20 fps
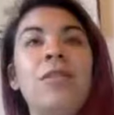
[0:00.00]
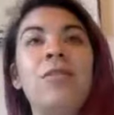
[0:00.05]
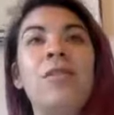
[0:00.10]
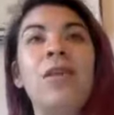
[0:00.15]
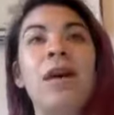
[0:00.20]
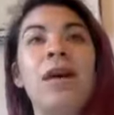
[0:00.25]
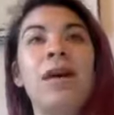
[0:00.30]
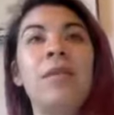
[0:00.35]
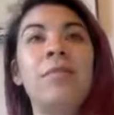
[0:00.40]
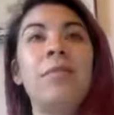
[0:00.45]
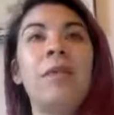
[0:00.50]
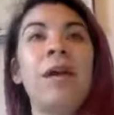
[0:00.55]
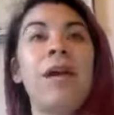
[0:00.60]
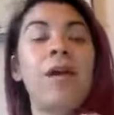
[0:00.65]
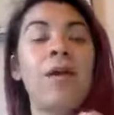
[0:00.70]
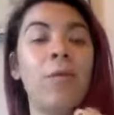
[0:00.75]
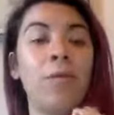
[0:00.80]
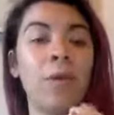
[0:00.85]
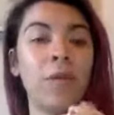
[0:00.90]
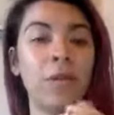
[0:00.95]
um,
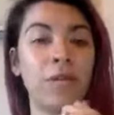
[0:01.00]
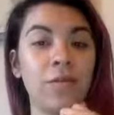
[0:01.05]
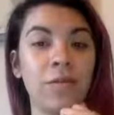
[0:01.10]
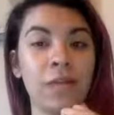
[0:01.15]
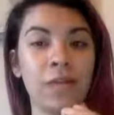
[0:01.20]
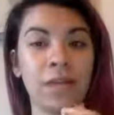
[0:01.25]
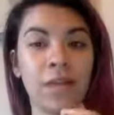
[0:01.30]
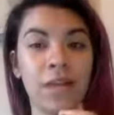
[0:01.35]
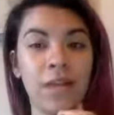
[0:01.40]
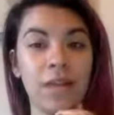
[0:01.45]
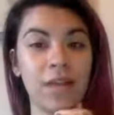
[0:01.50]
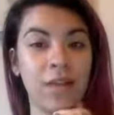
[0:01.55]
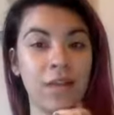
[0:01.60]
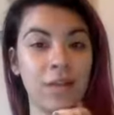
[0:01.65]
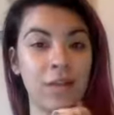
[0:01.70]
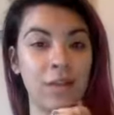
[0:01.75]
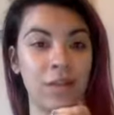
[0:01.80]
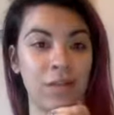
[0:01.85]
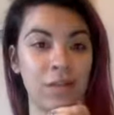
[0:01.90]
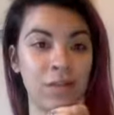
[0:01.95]
we're diffusing the
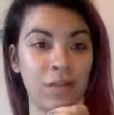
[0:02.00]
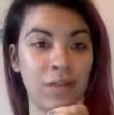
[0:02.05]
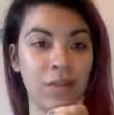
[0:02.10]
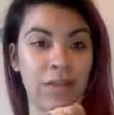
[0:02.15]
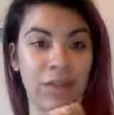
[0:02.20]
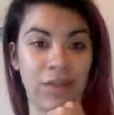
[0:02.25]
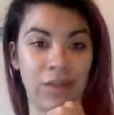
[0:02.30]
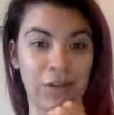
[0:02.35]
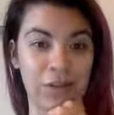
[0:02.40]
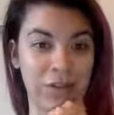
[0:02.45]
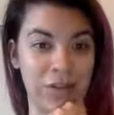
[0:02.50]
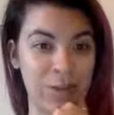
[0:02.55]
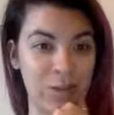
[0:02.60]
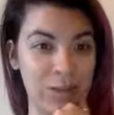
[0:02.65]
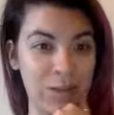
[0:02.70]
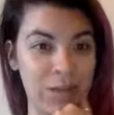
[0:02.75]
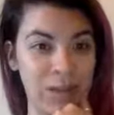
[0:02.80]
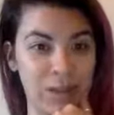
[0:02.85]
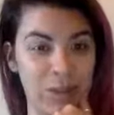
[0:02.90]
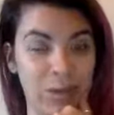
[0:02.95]
new citrus
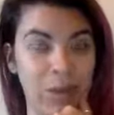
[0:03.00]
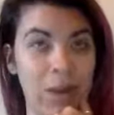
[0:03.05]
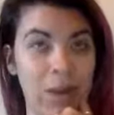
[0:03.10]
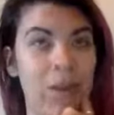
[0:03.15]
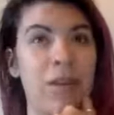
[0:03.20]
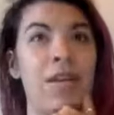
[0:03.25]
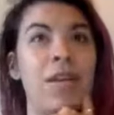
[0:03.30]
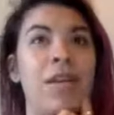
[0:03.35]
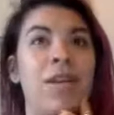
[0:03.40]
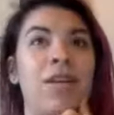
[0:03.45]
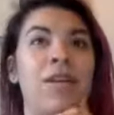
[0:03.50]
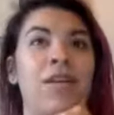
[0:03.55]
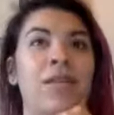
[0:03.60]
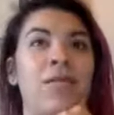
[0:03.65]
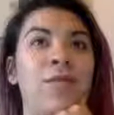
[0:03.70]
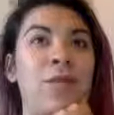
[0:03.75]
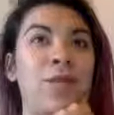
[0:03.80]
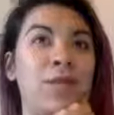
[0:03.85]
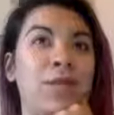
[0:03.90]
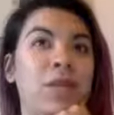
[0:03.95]
twist oil in our
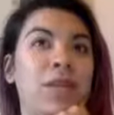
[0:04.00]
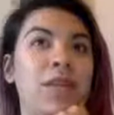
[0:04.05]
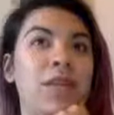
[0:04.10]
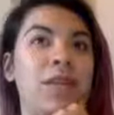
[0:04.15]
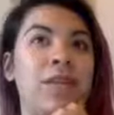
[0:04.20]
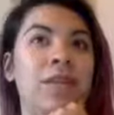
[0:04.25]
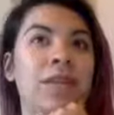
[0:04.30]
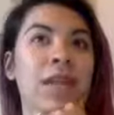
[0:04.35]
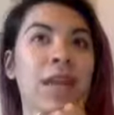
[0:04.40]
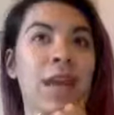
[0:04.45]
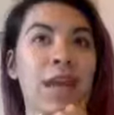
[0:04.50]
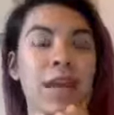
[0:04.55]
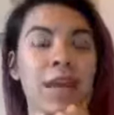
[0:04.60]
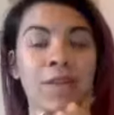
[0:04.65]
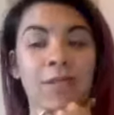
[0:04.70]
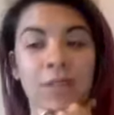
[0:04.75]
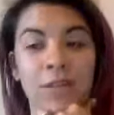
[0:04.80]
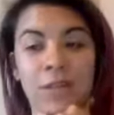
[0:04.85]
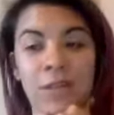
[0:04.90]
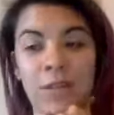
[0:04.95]
diffuser today,
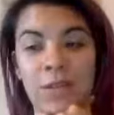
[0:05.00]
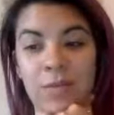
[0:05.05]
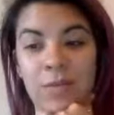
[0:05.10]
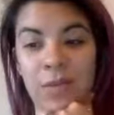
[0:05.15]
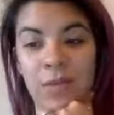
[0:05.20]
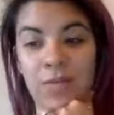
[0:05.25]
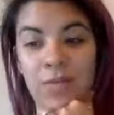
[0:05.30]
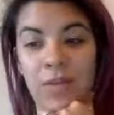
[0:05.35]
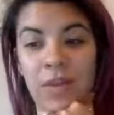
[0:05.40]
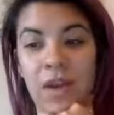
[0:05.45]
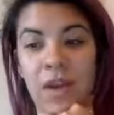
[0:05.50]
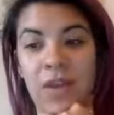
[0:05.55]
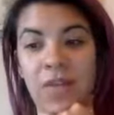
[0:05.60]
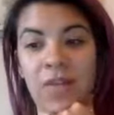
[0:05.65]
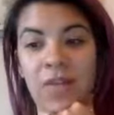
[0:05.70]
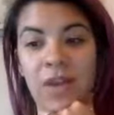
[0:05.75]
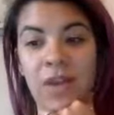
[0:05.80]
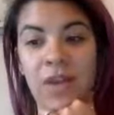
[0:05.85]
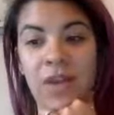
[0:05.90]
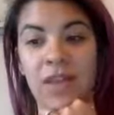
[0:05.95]
which has been
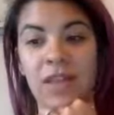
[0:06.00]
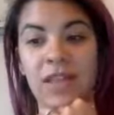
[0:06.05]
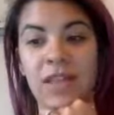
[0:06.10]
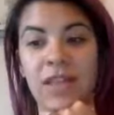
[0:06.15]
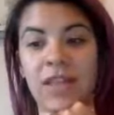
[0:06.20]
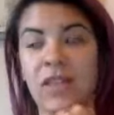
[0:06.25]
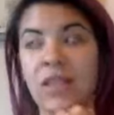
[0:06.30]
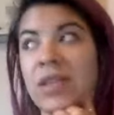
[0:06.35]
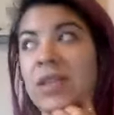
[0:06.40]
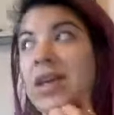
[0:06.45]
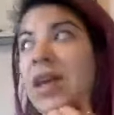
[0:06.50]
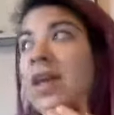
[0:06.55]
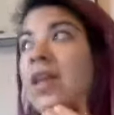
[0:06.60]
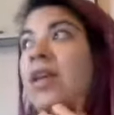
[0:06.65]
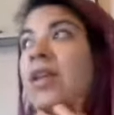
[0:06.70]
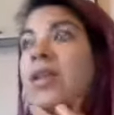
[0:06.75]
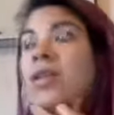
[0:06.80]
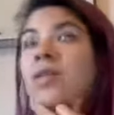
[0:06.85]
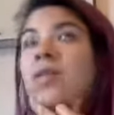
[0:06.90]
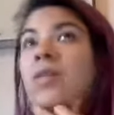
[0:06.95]
very nice. It's kind of
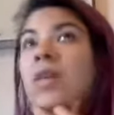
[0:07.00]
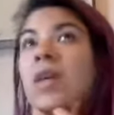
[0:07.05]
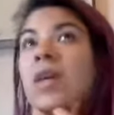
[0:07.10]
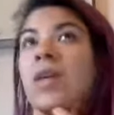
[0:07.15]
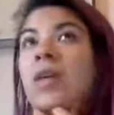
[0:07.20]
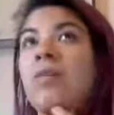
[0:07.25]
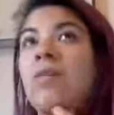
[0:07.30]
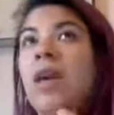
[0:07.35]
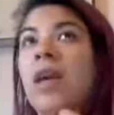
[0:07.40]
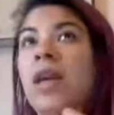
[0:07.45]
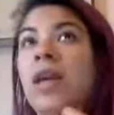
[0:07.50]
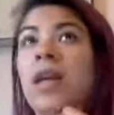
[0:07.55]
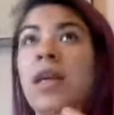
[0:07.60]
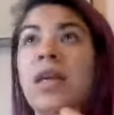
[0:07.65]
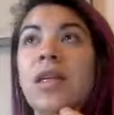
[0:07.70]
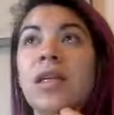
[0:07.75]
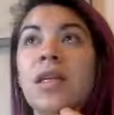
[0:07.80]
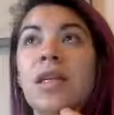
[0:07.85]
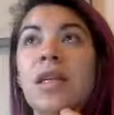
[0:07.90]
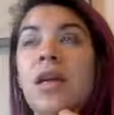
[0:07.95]
gloomy and rainy
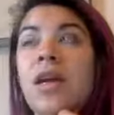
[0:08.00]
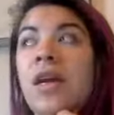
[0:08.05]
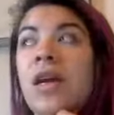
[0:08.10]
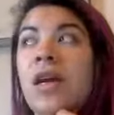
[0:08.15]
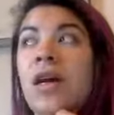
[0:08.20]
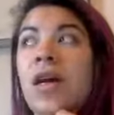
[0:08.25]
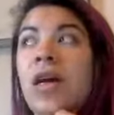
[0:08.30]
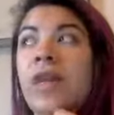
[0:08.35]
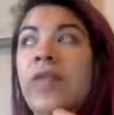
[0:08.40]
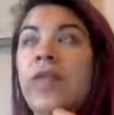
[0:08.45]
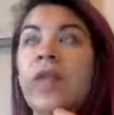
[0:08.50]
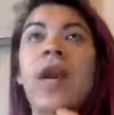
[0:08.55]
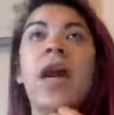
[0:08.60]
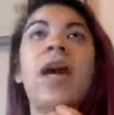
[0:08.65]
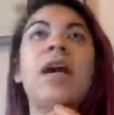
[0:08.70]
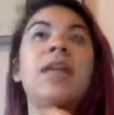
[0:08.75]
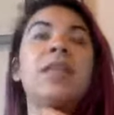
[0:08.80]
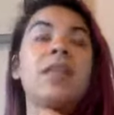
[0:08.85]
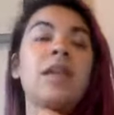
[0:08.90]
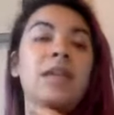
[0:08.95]
and
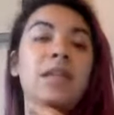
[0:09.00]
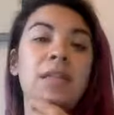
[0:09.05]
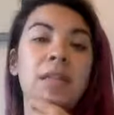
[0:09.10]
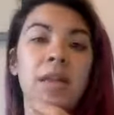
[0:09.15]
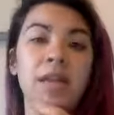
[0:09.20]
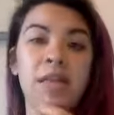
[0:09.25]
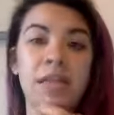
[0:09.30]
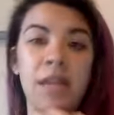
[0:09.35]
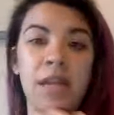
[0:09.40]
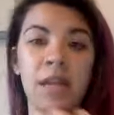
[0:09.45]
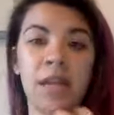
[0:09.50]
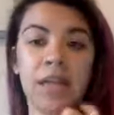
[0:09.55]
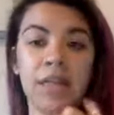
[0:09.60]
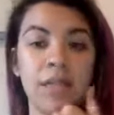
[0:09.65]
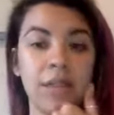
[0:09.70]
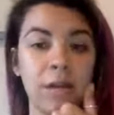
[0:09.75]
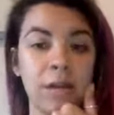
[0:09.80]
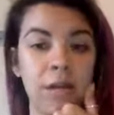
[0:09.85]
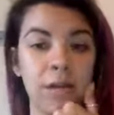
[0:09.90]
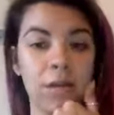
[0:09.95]
overcast outside today.
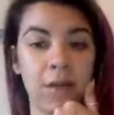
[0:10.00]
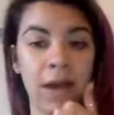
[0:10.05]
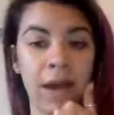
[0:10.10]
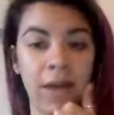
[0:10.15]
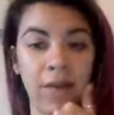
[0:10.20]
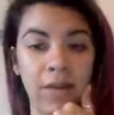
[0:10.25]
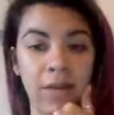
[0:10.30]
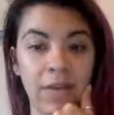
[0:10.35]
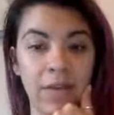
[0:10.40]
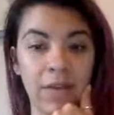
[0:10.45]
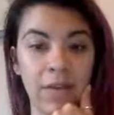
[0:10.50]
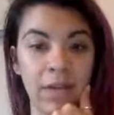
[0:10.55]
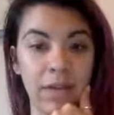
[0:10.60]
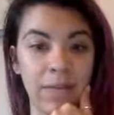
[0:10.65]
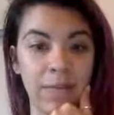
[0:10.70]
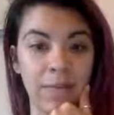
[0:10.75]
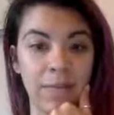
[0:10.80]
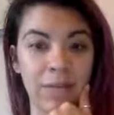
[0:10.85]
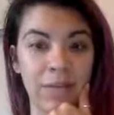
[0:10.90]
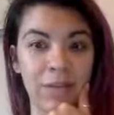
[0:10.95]
So having that
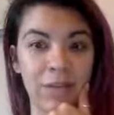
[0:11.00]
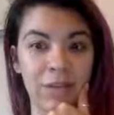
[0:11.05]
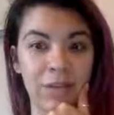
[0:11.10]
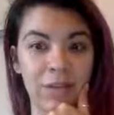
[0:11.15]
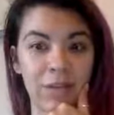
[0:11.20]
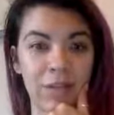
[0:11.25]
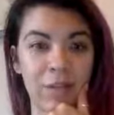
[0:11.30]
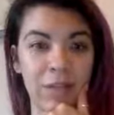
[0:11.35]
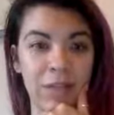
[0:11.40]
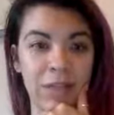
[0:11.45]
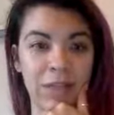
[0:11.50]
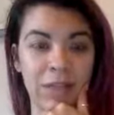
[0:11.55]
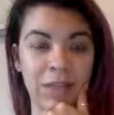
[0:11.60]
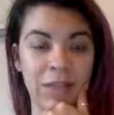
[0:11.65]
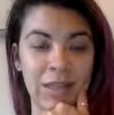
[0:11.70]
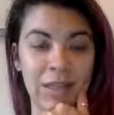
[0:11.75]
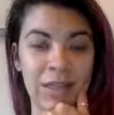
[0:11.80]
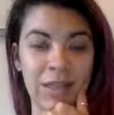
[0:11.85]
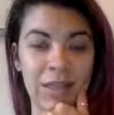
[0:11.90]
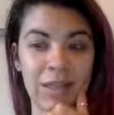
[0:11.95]
citrus bliss
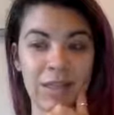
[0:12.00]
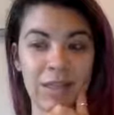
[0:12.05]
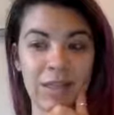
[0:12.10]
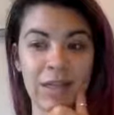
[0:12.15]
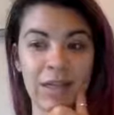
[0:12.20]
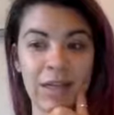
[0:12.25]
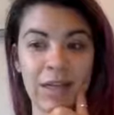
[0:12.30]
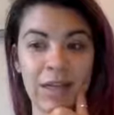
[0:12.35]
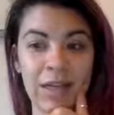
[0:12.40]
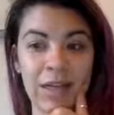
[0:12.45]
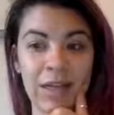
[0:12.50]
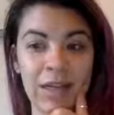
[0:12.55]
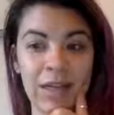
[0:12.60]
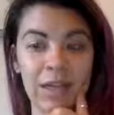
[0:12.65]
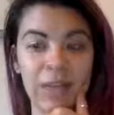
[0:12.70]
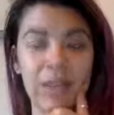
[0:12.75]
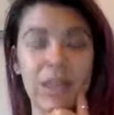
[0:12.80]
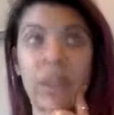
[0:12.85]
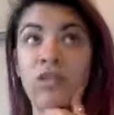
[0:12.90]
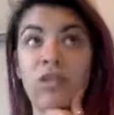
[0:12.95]
is uh,
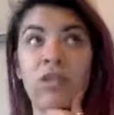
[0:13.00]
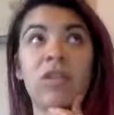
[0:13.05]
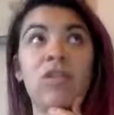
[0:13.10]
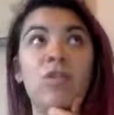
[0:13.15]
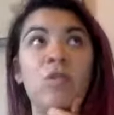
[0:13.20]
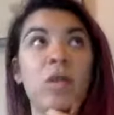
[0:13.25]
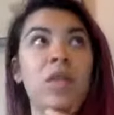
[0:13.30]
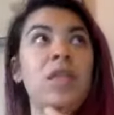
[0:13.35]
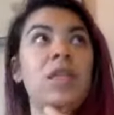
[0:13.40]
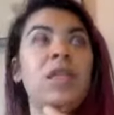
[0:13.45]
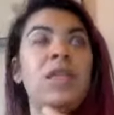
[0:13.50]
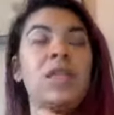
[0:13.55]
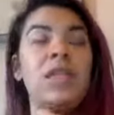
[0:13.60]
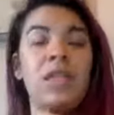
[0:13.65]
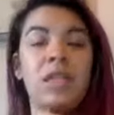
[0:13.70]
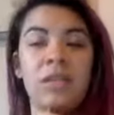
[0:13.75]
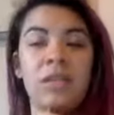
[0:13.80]
citrus twist.